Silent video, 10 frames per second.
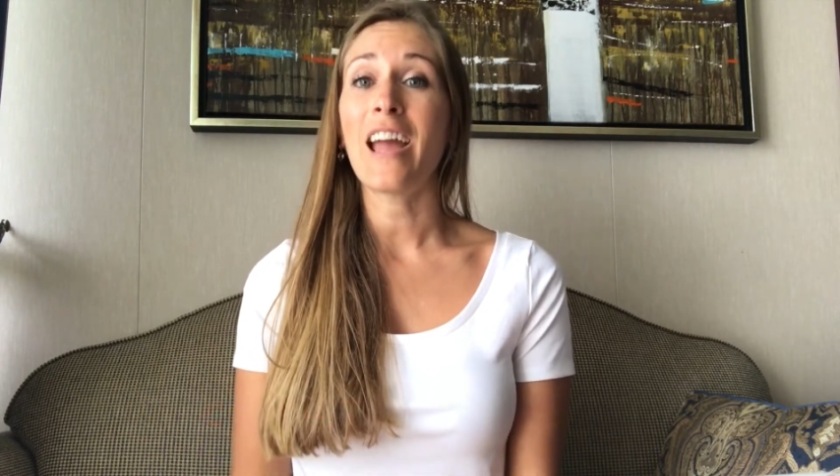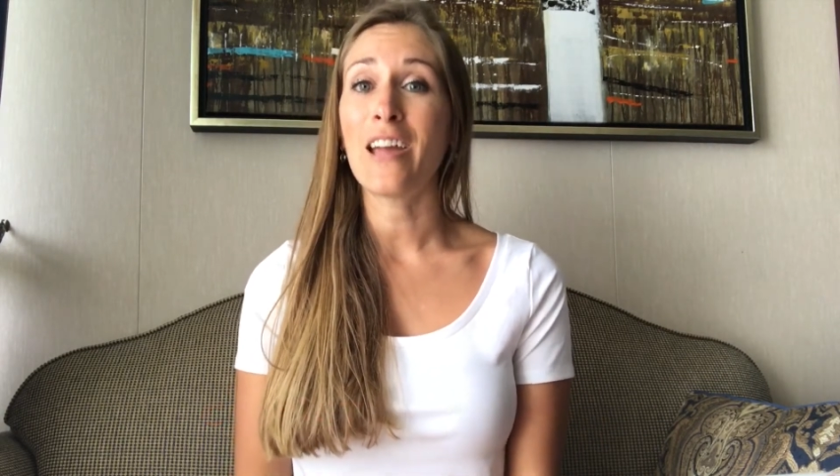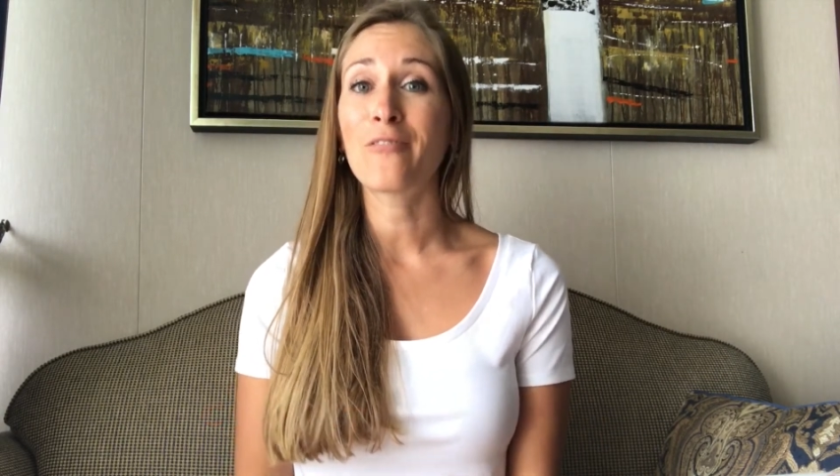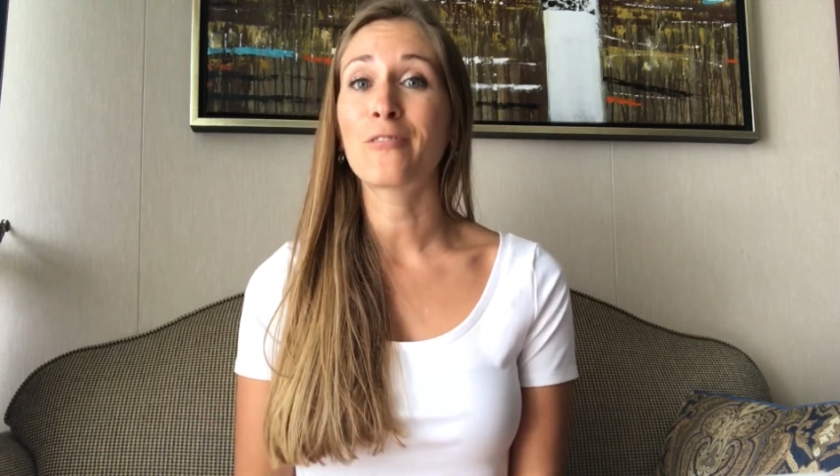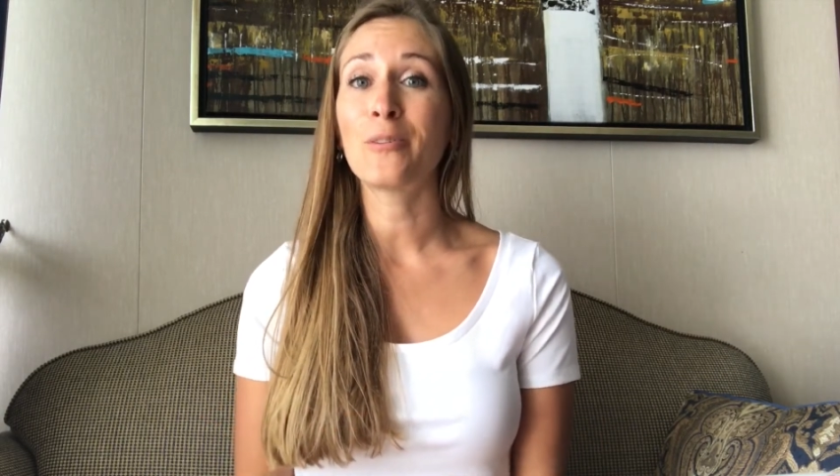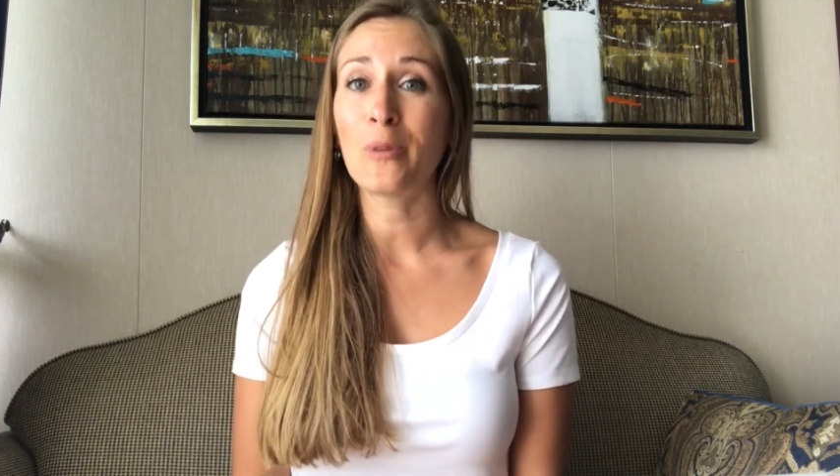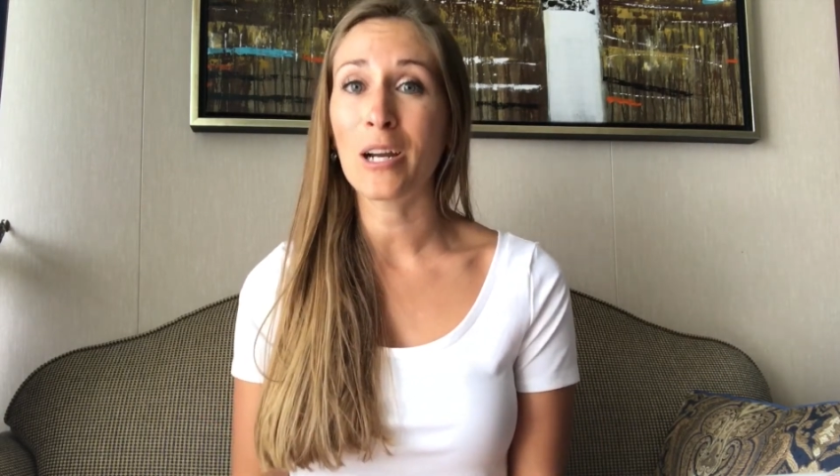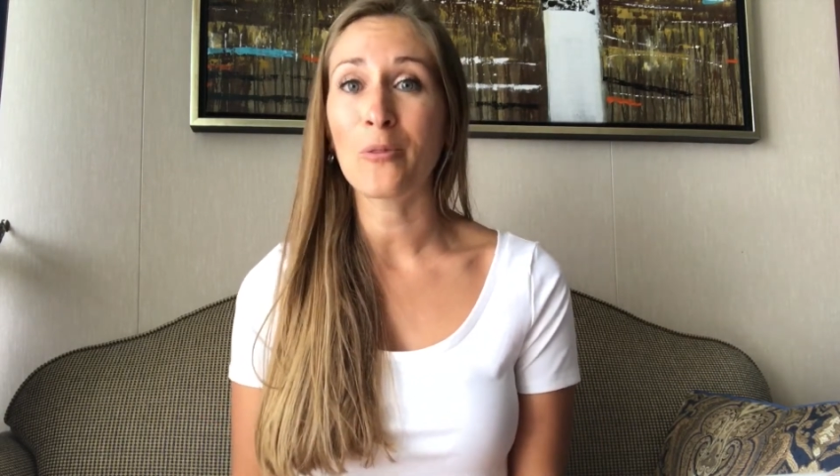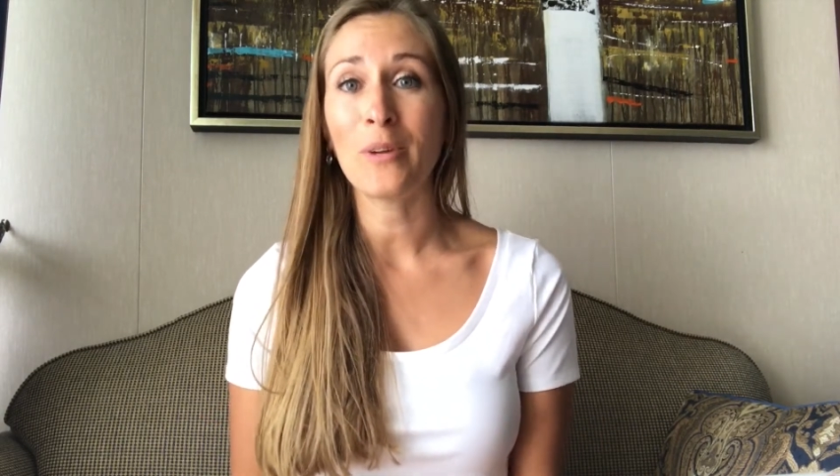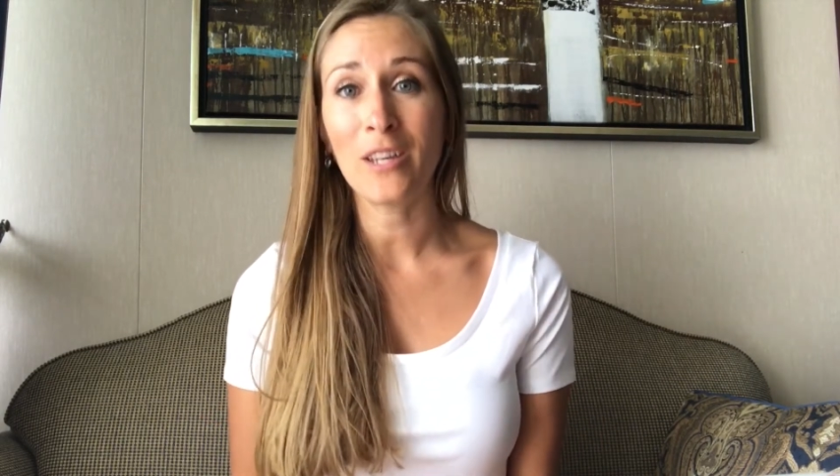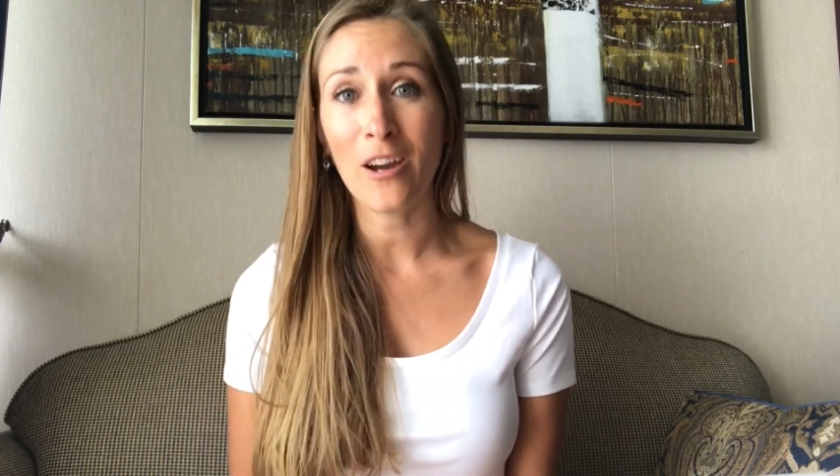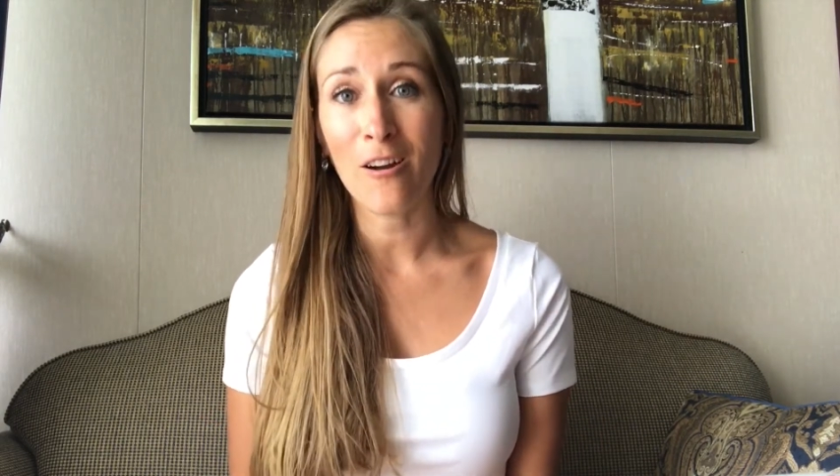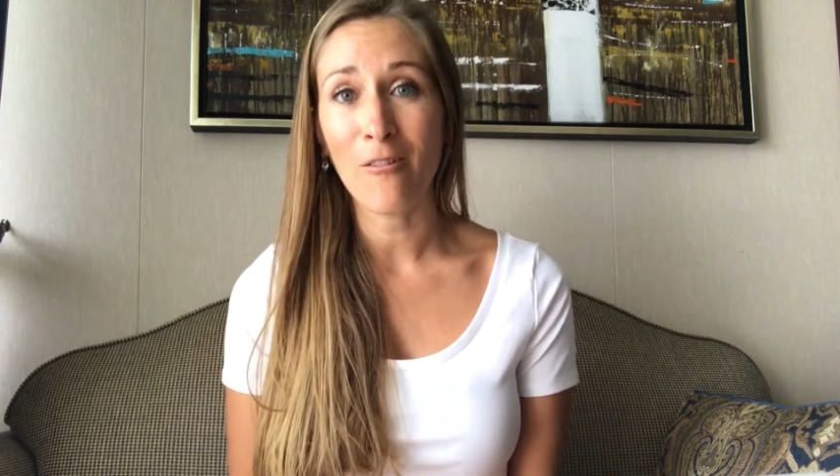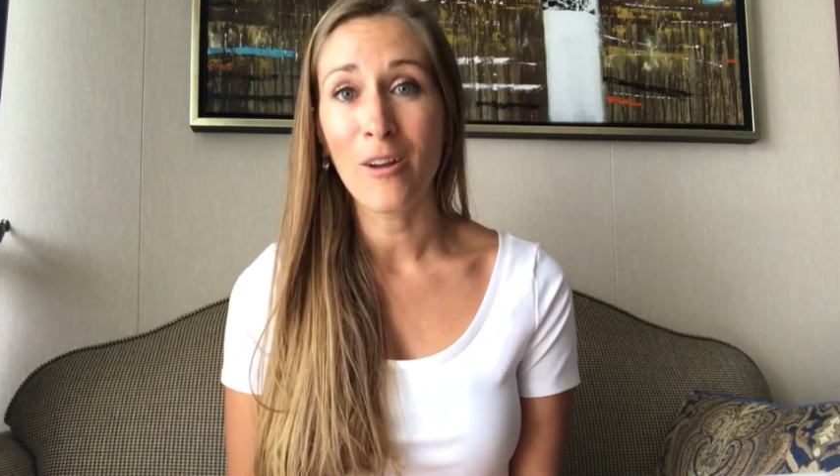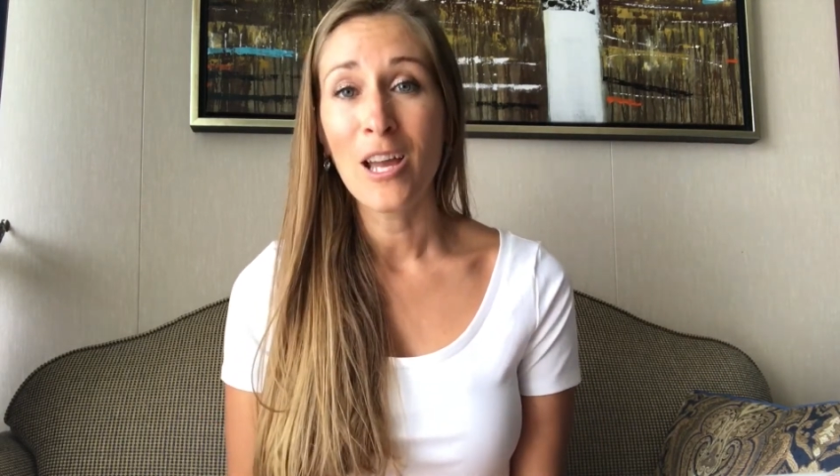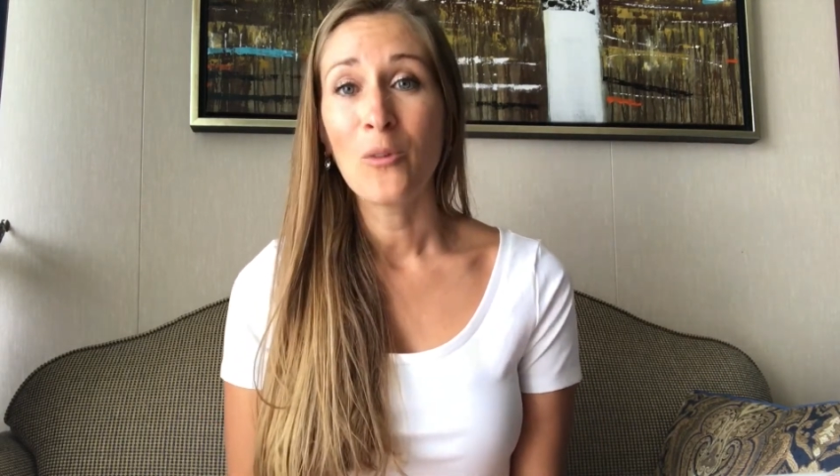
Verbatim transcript: everywhere we go.